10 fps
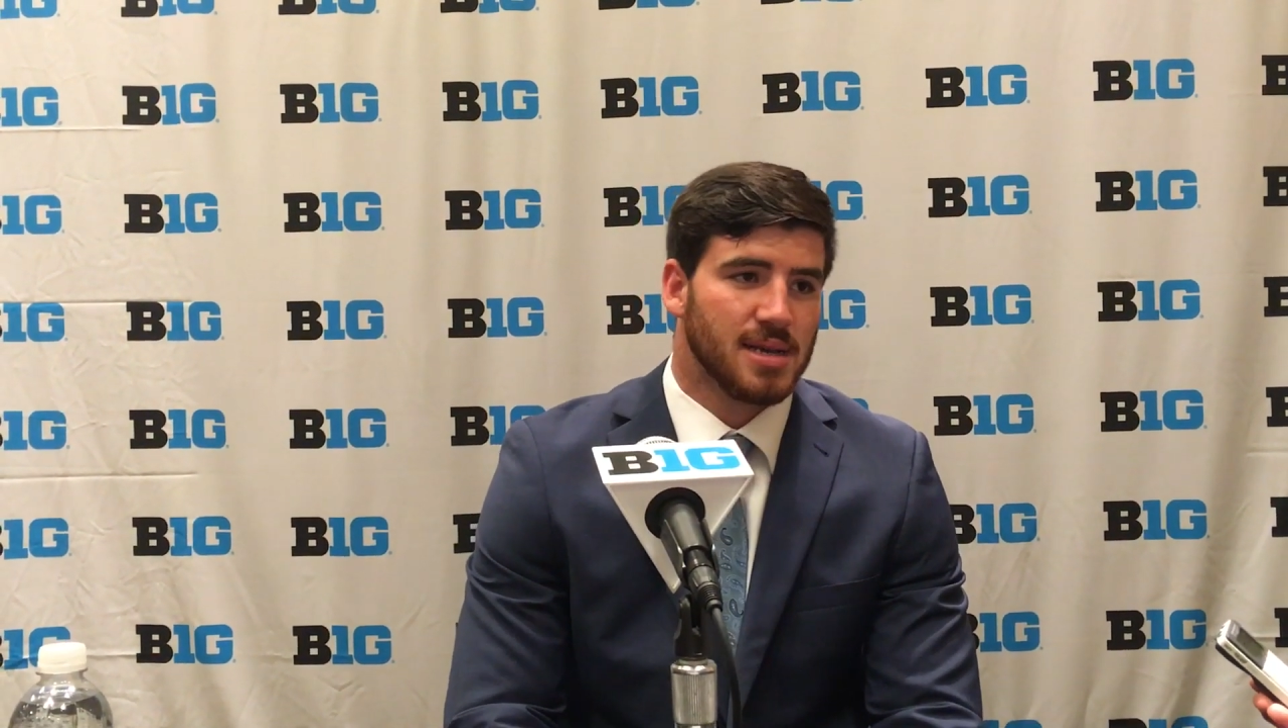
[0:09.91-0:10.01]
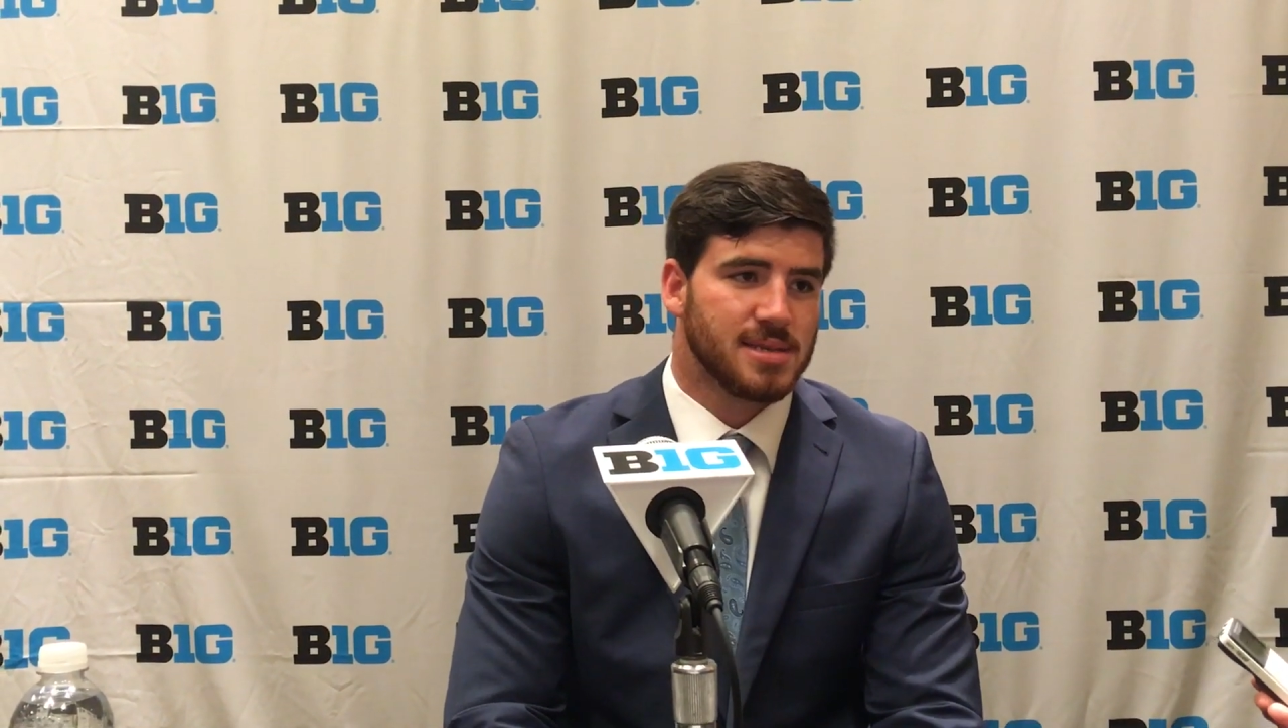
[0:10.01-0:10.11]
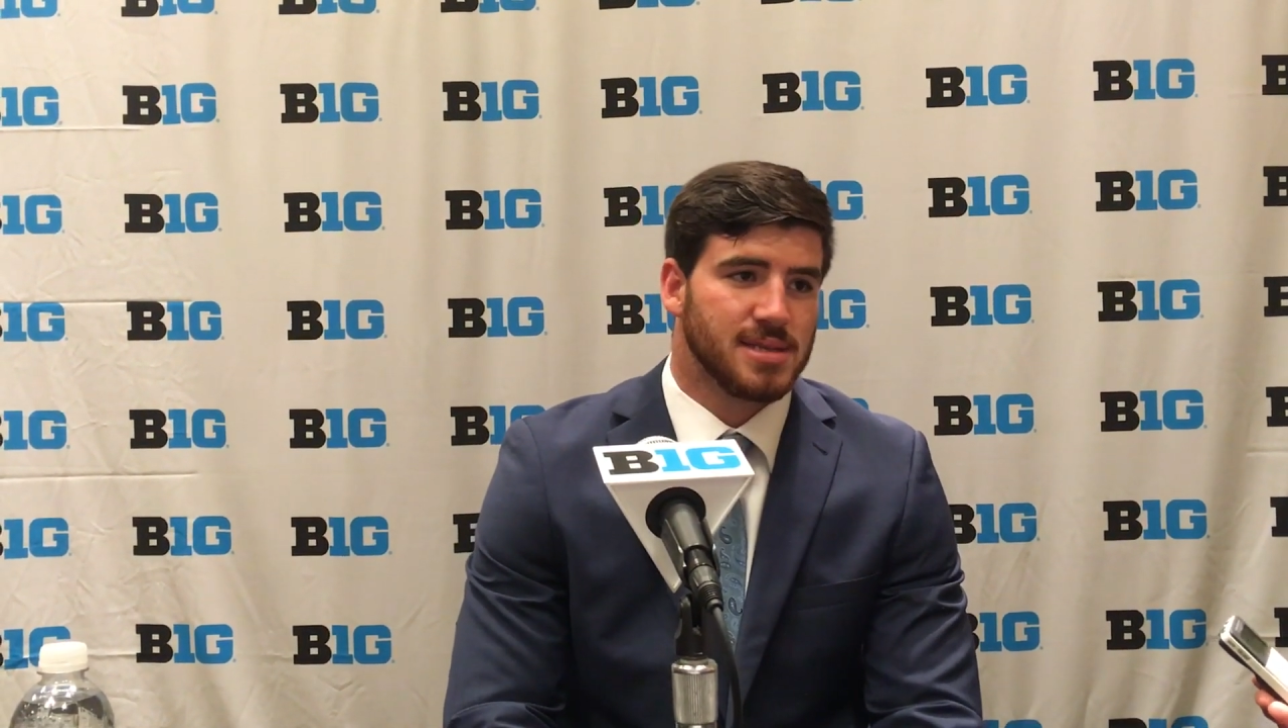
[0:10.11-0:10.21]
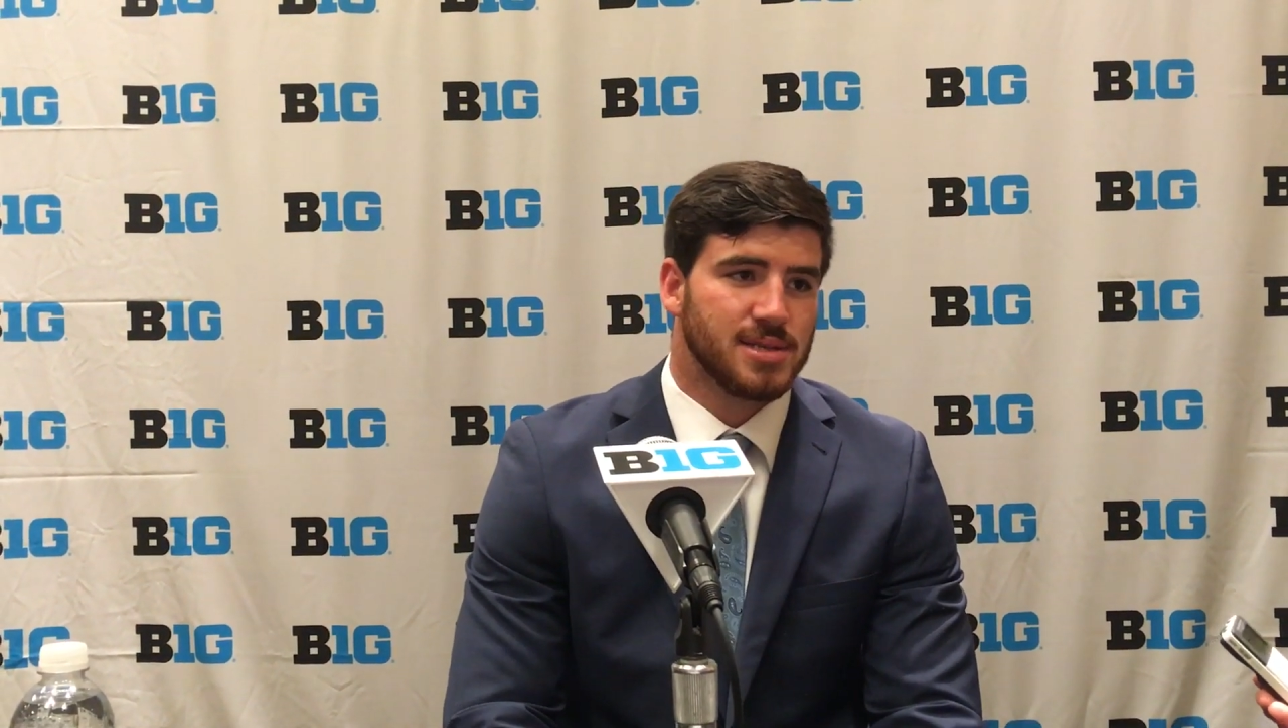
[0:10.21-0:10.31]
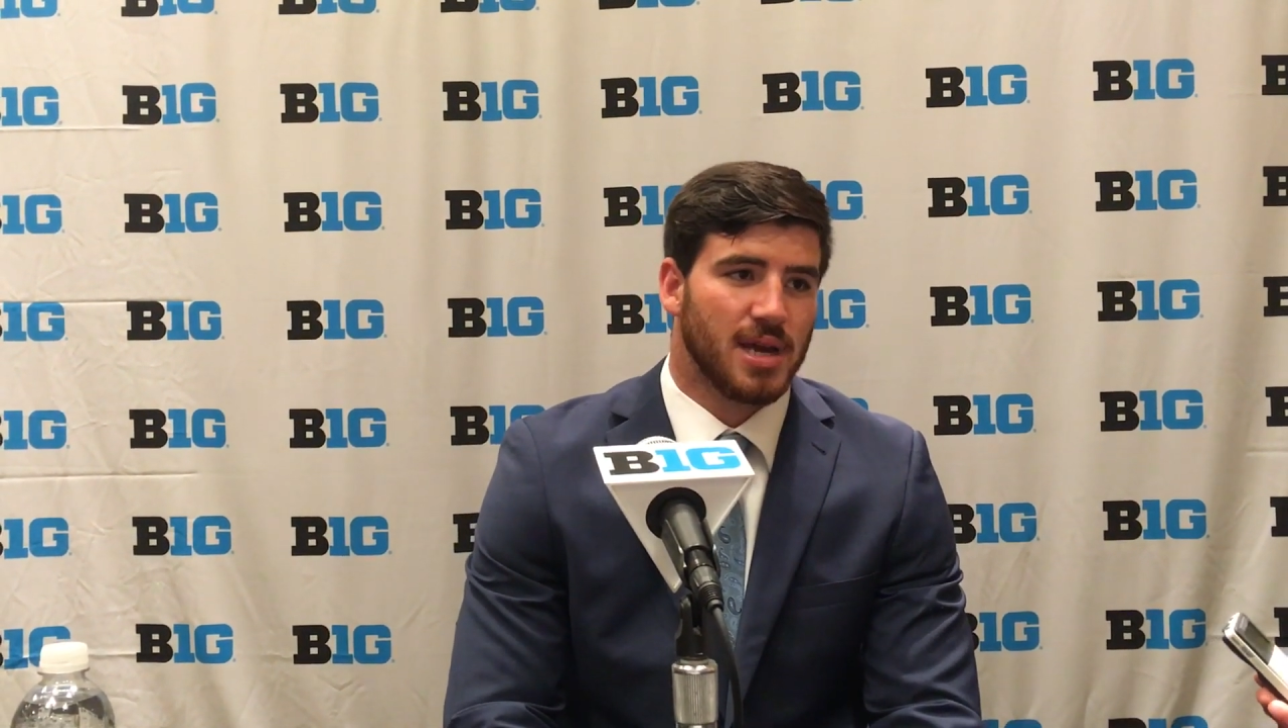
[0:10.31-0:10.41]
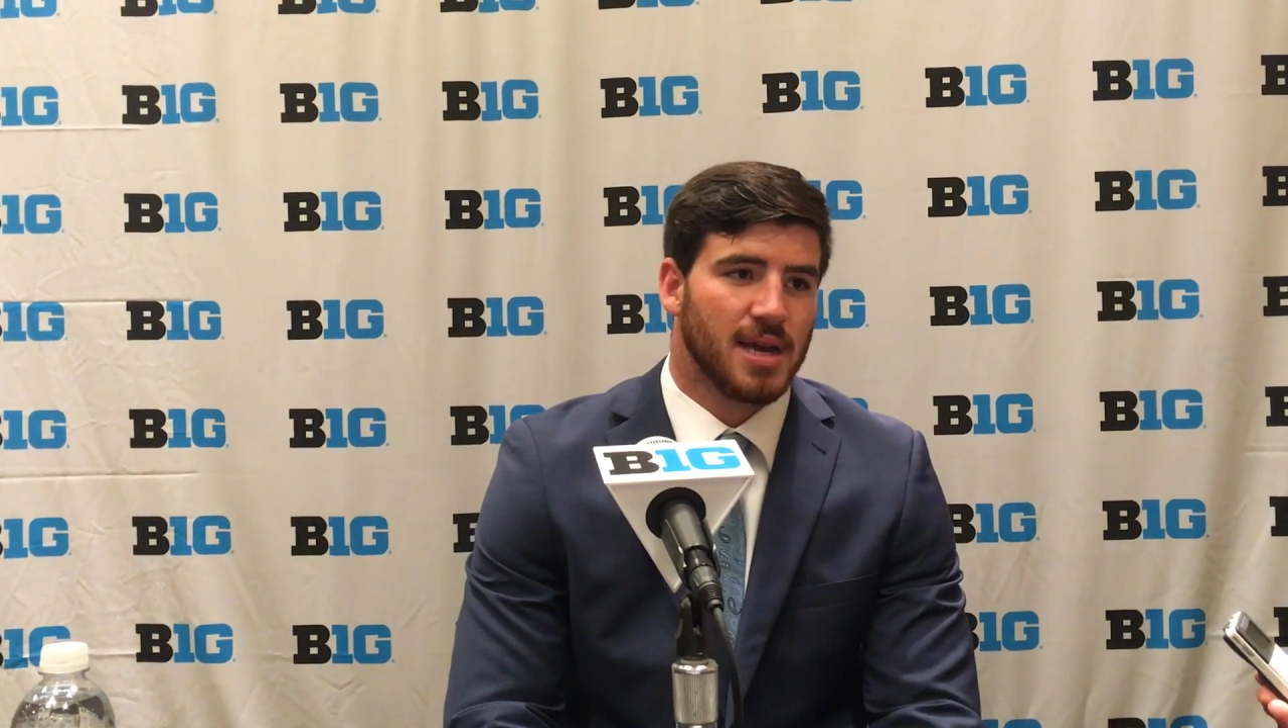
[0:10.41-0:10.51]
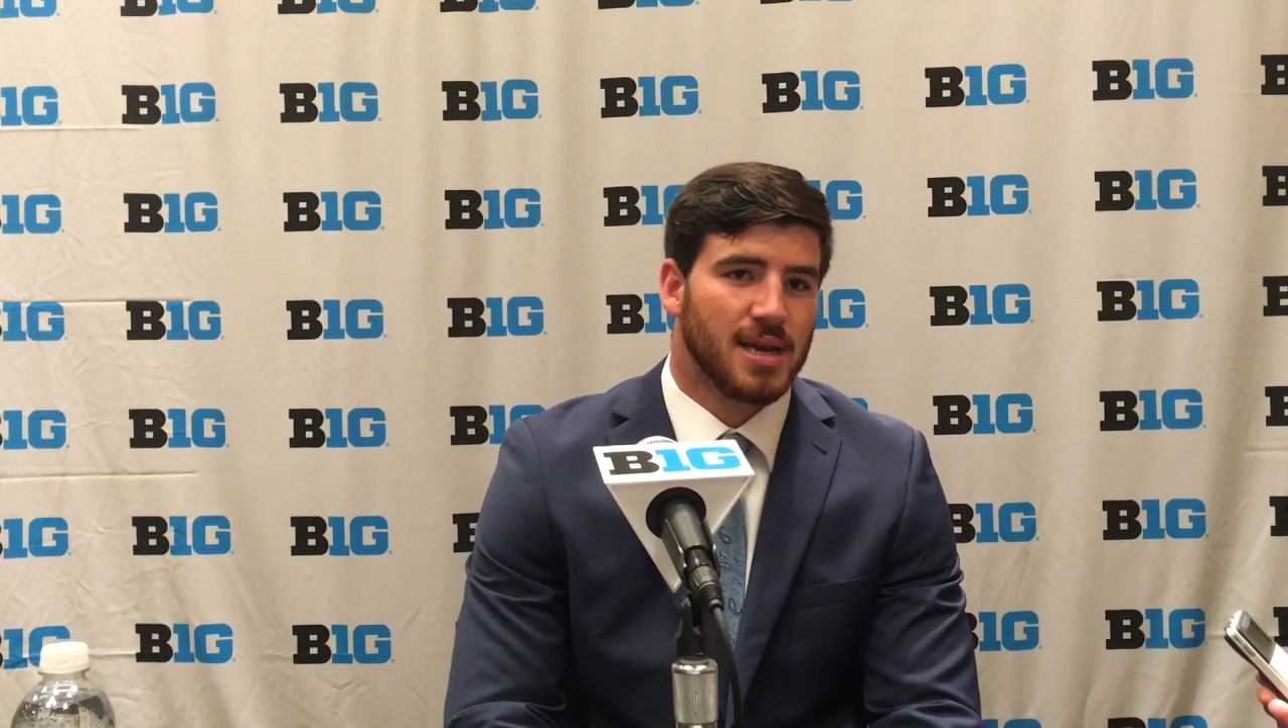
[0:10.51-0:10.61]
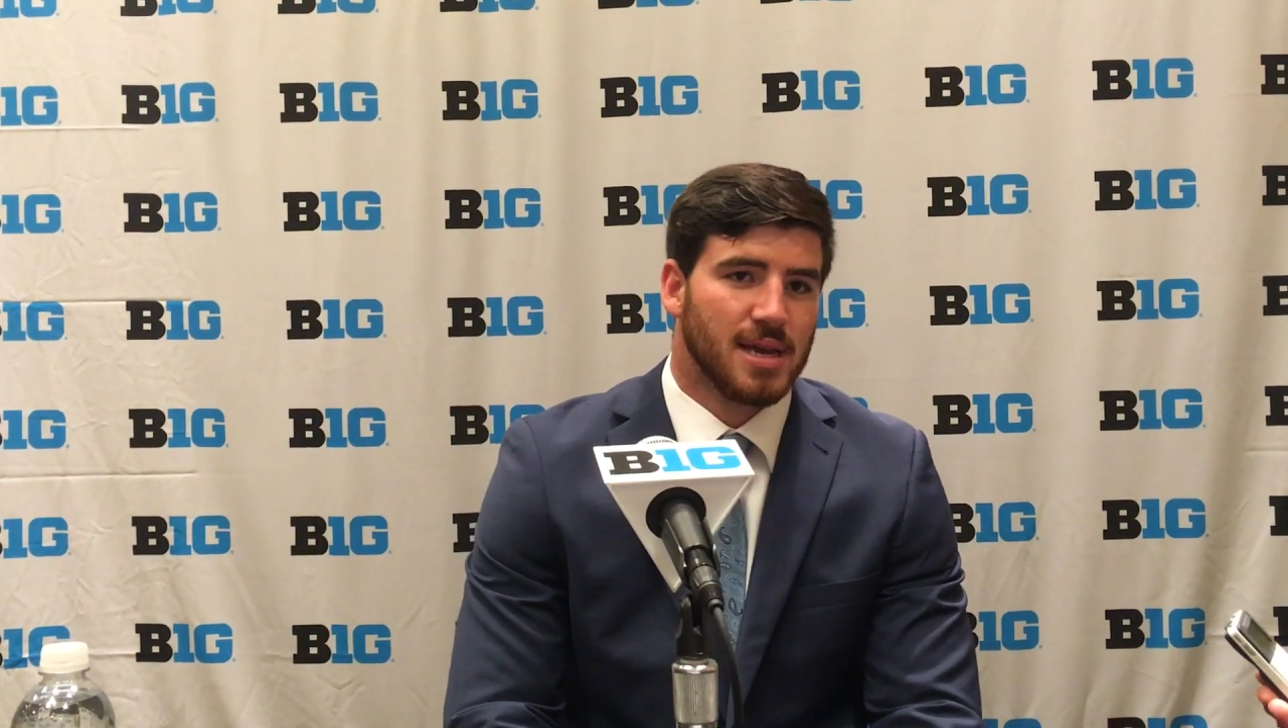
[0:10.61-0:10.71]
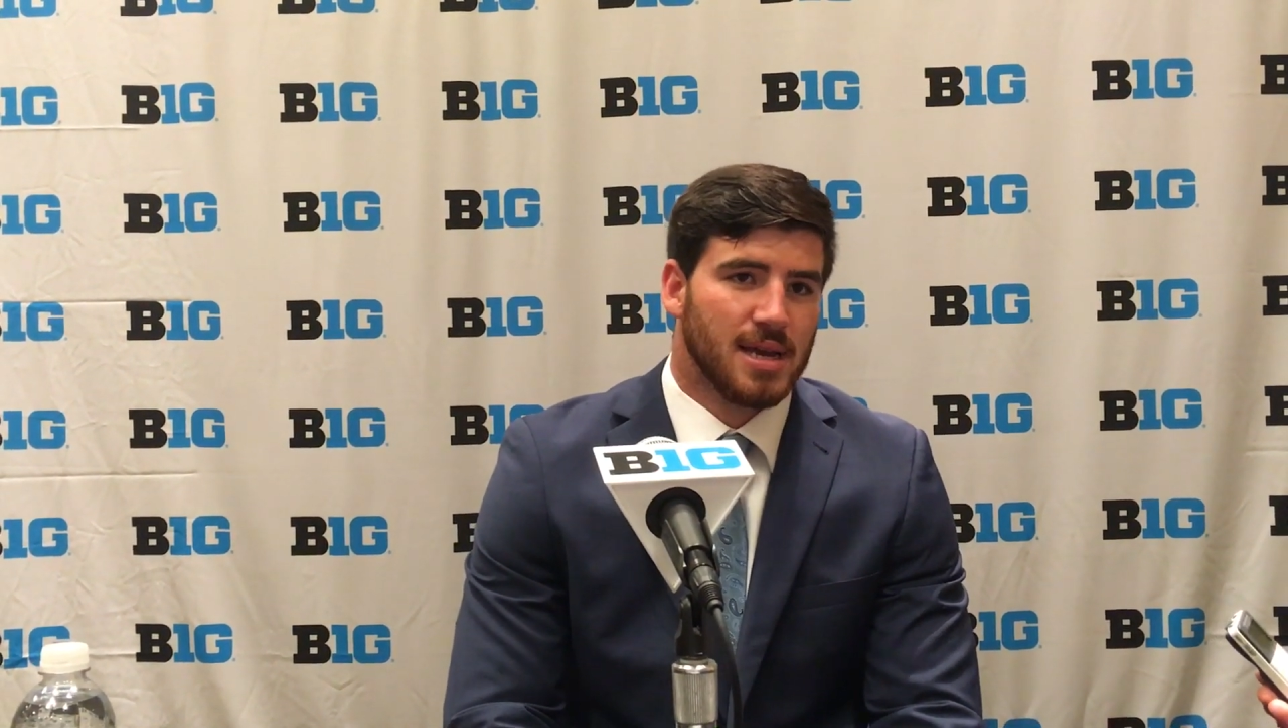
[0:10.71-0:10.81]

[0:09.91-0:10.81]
CJ.